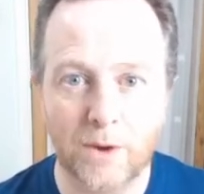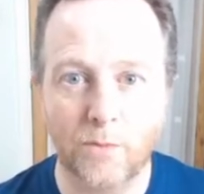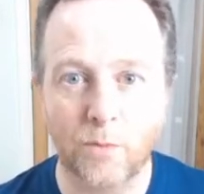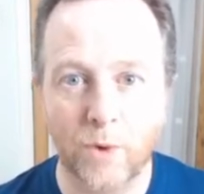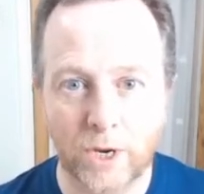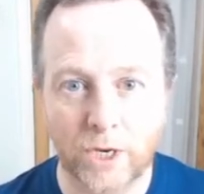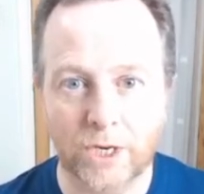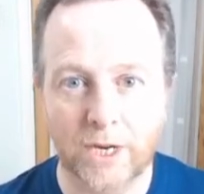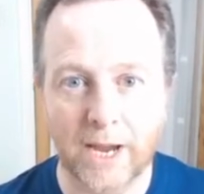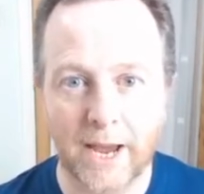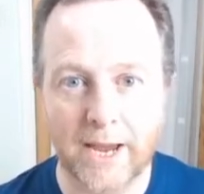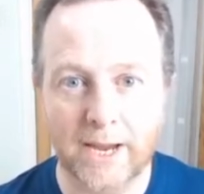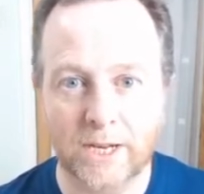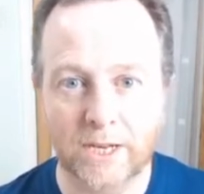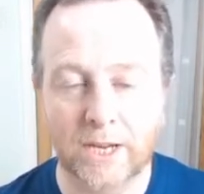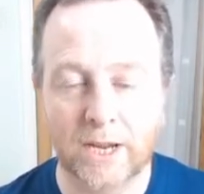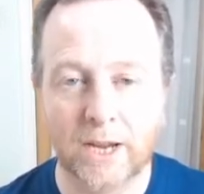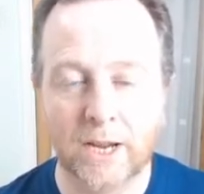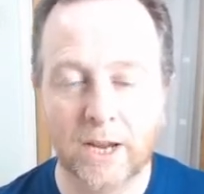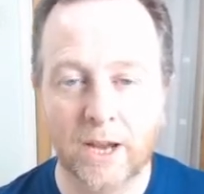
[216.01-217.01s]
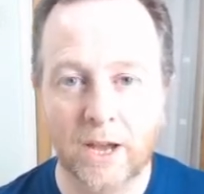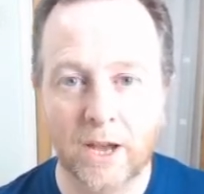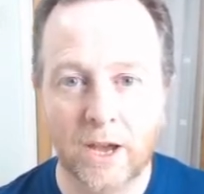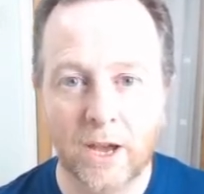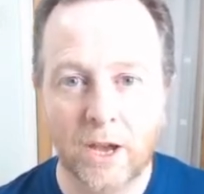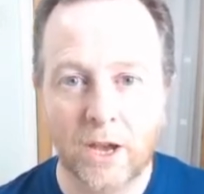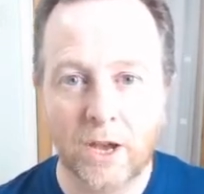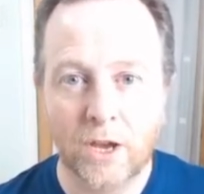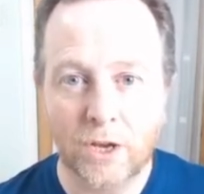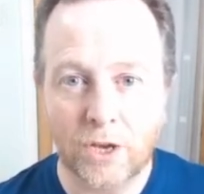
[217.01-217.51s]
in which case
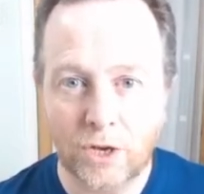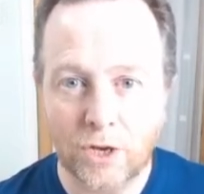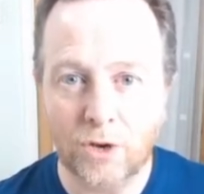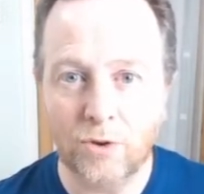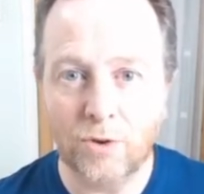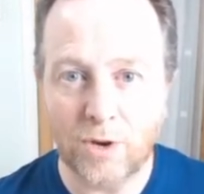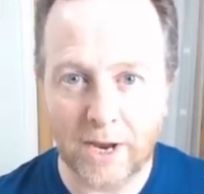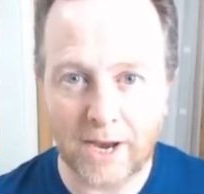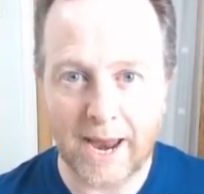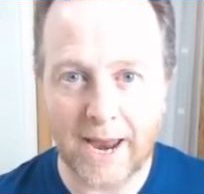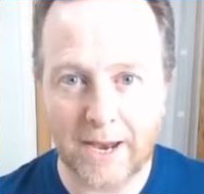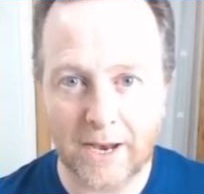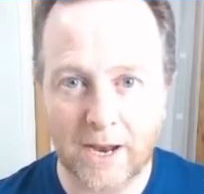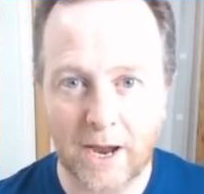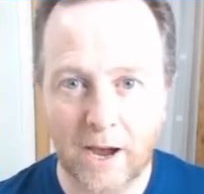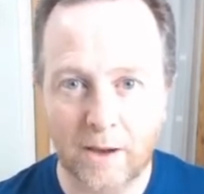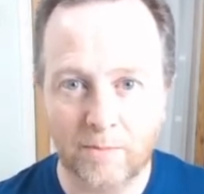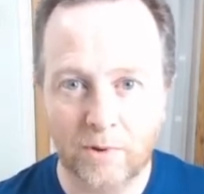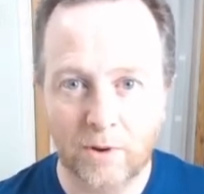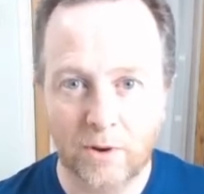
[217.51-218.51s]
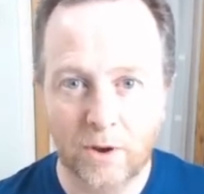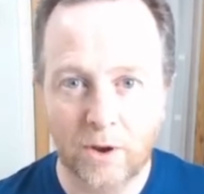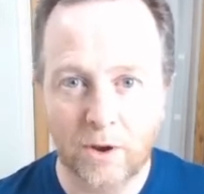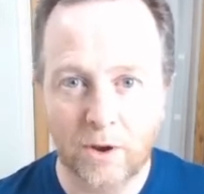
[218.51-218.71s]
you can end up